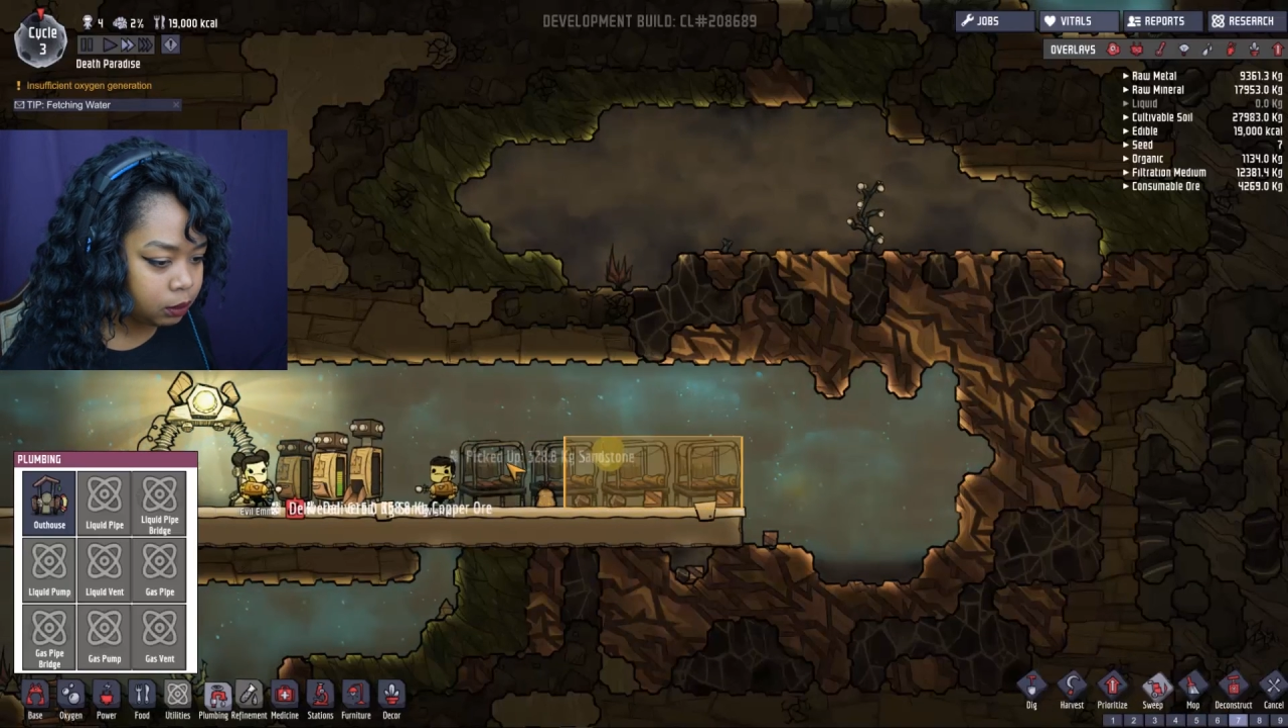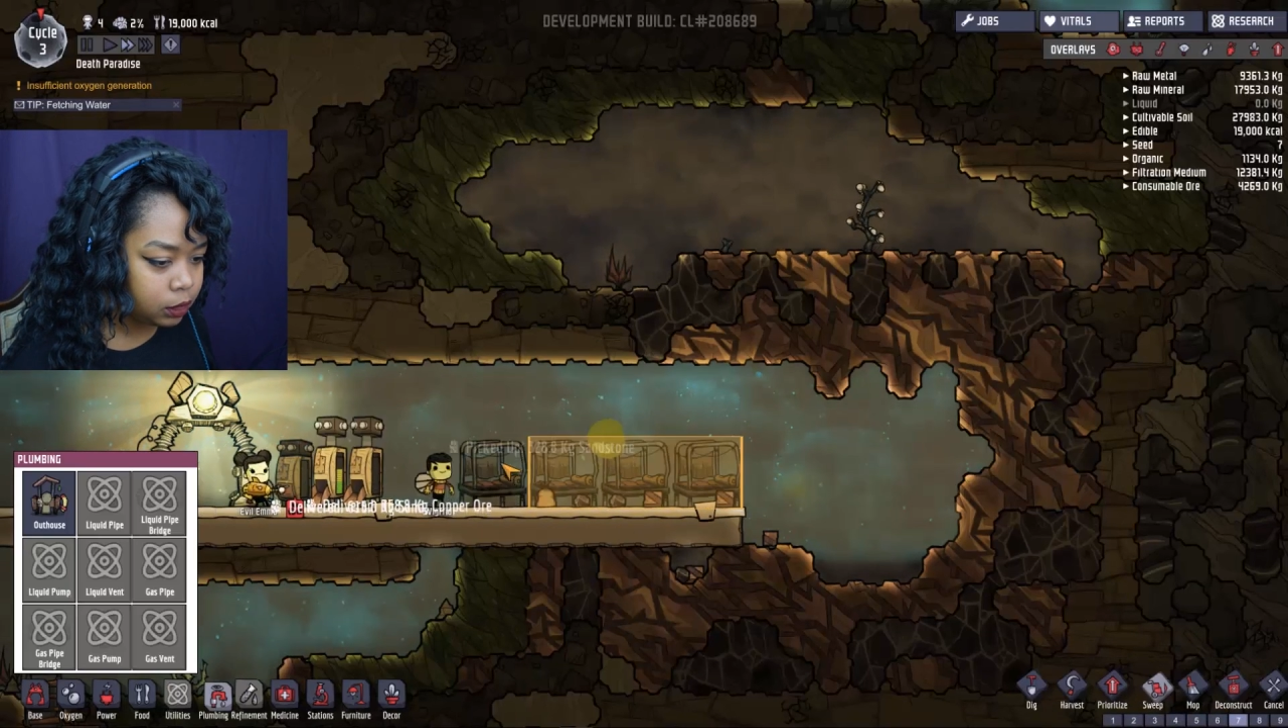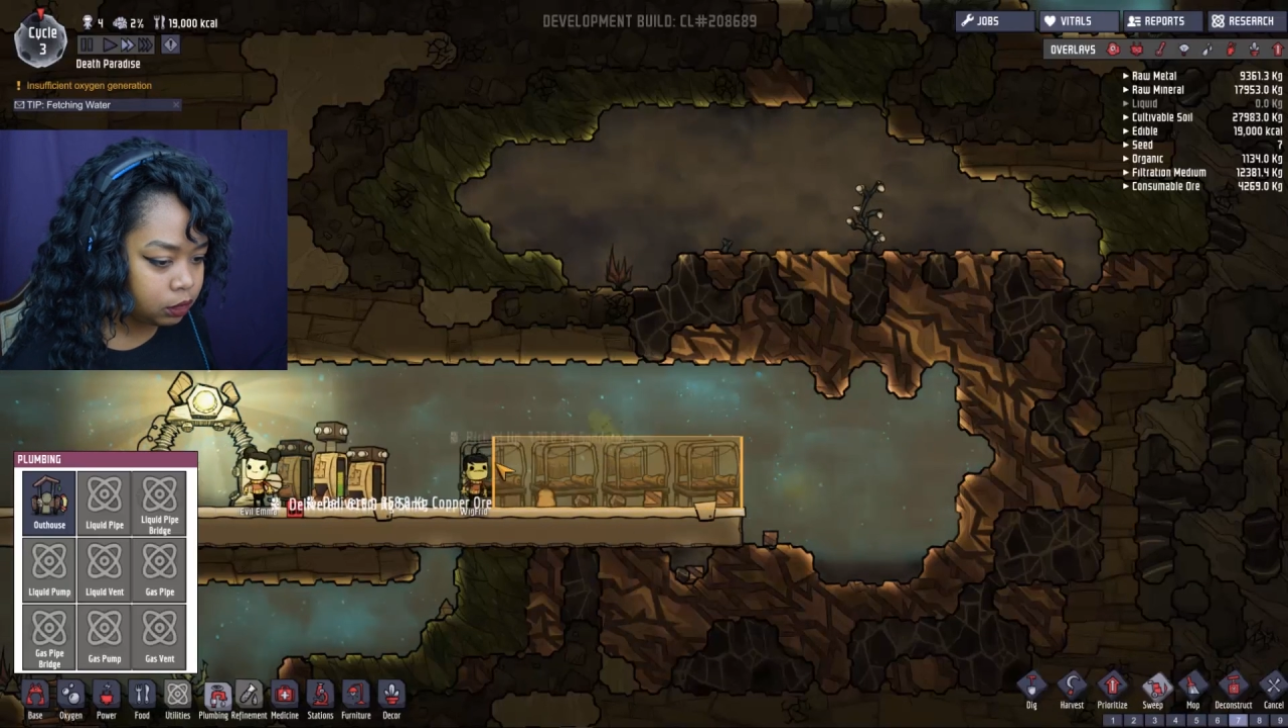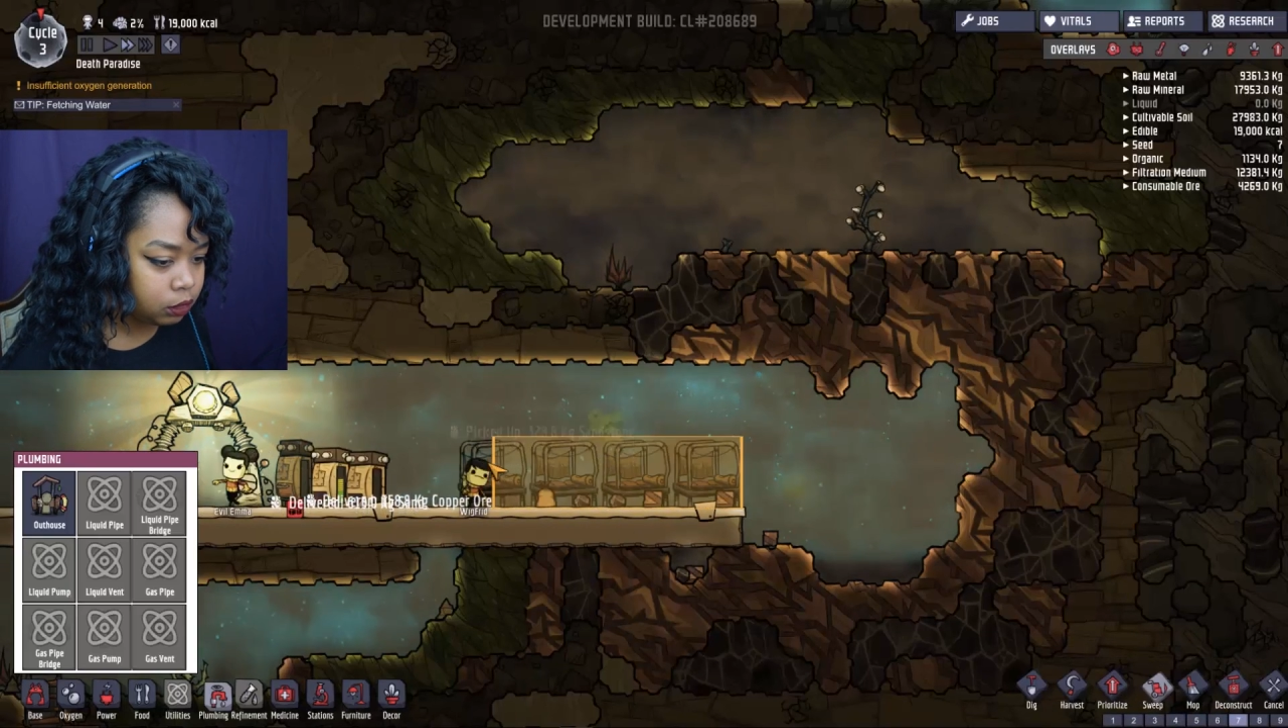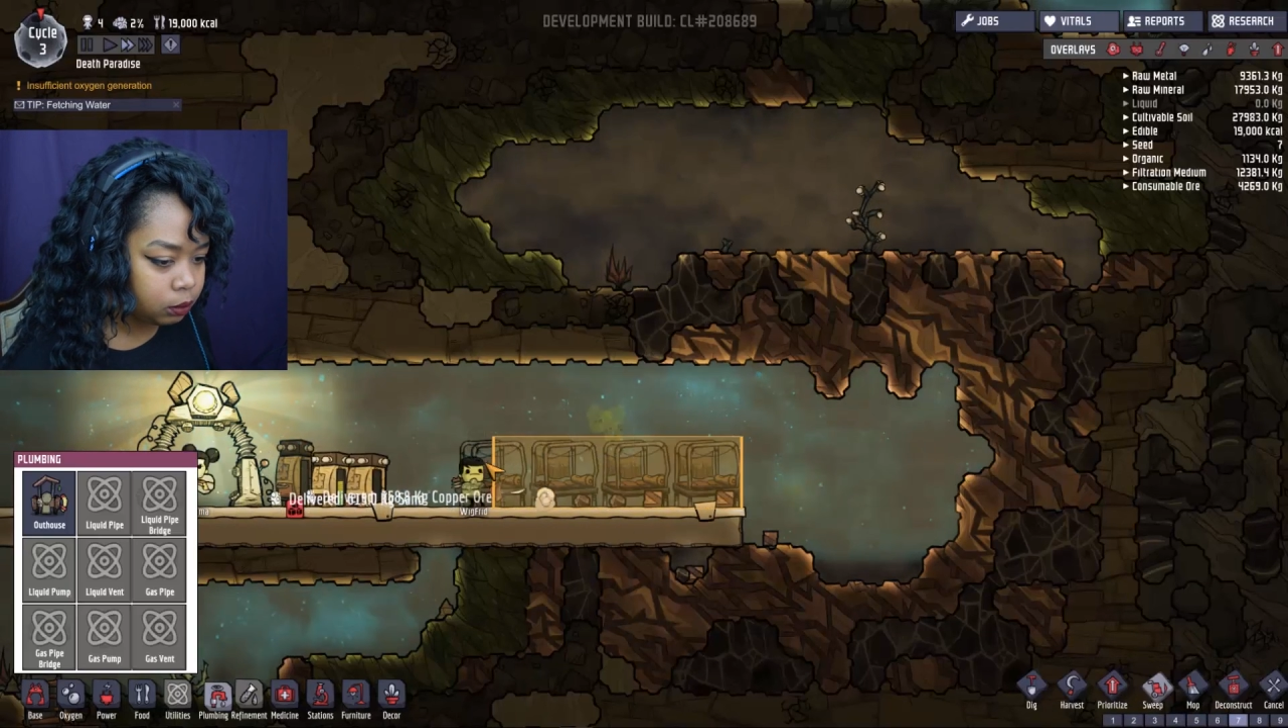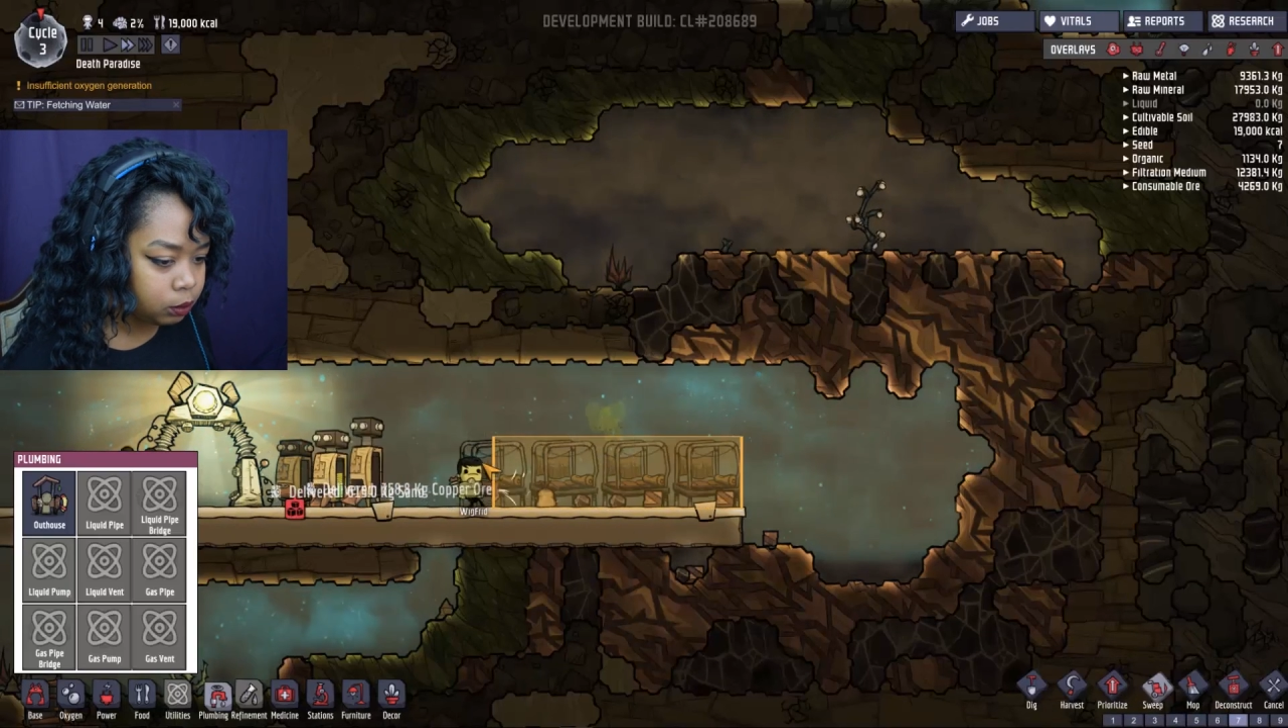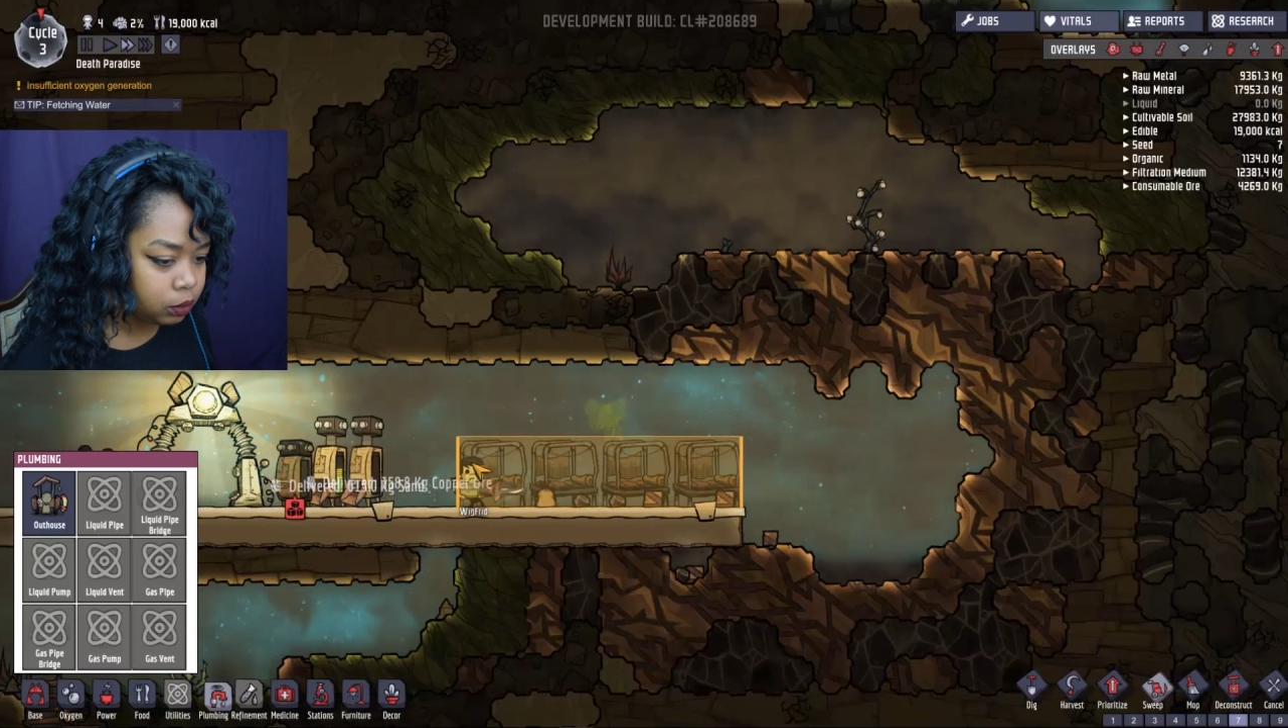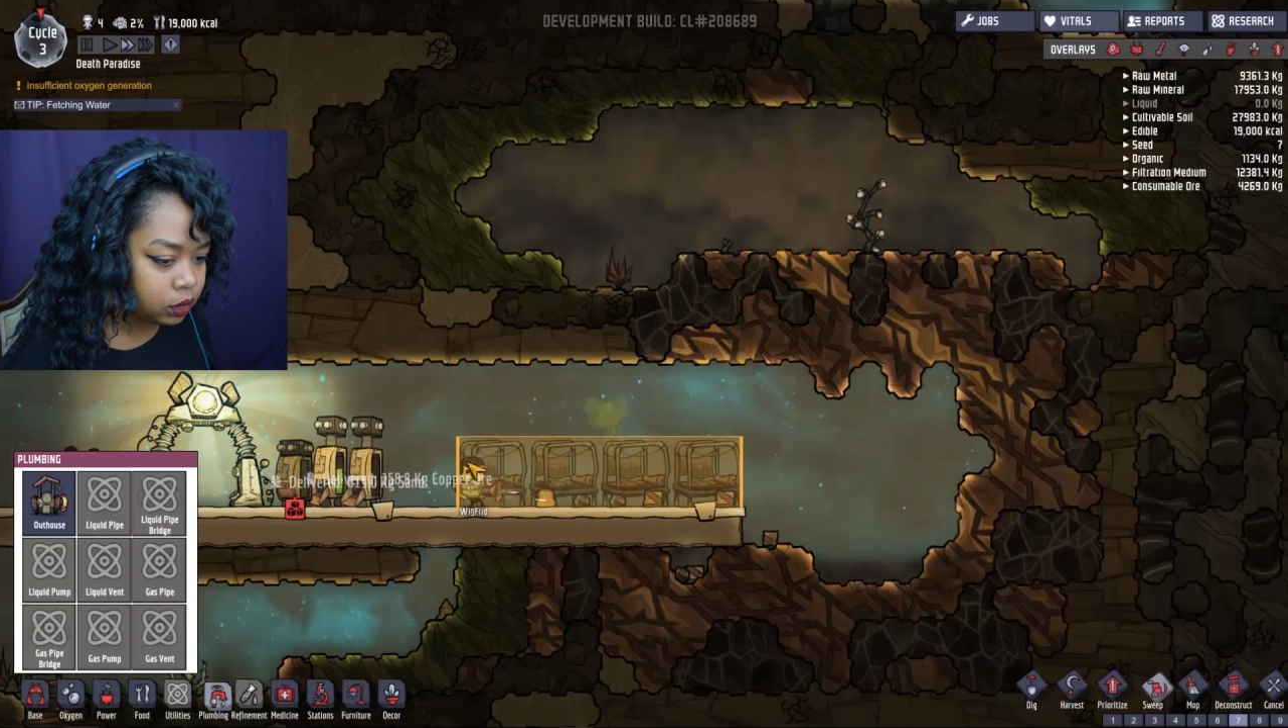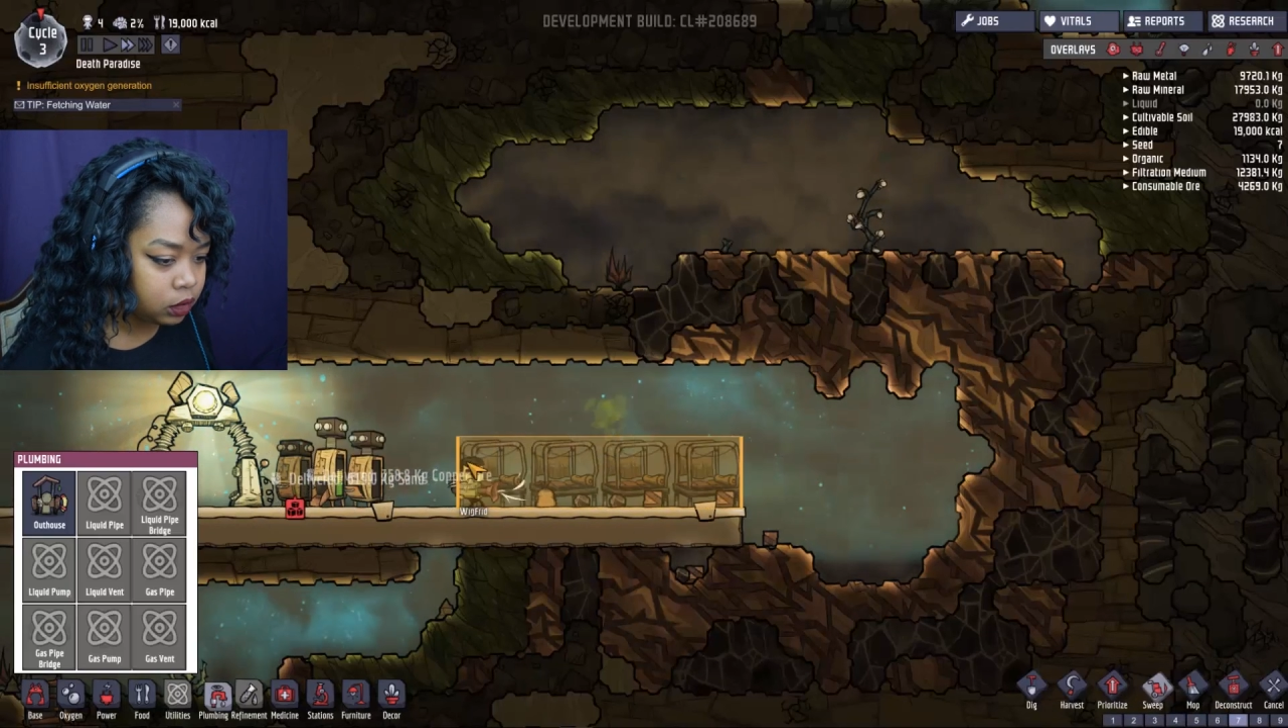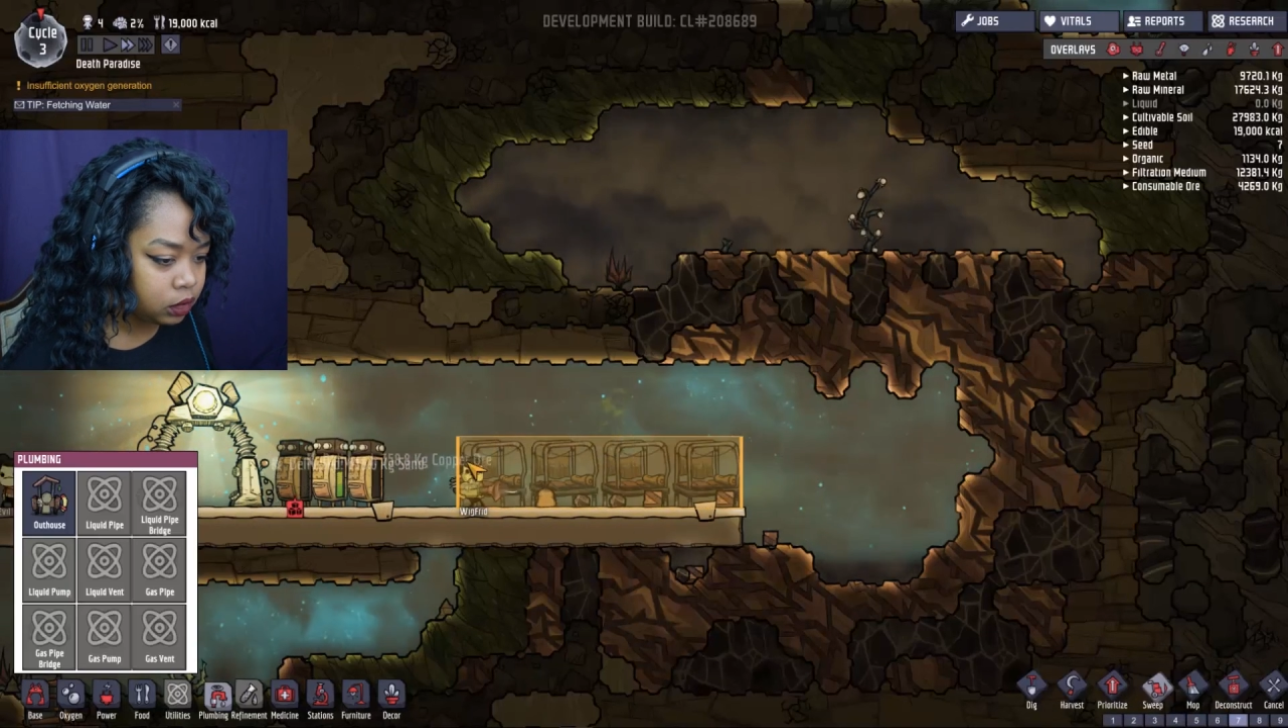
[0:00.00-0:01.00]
bedroom and put,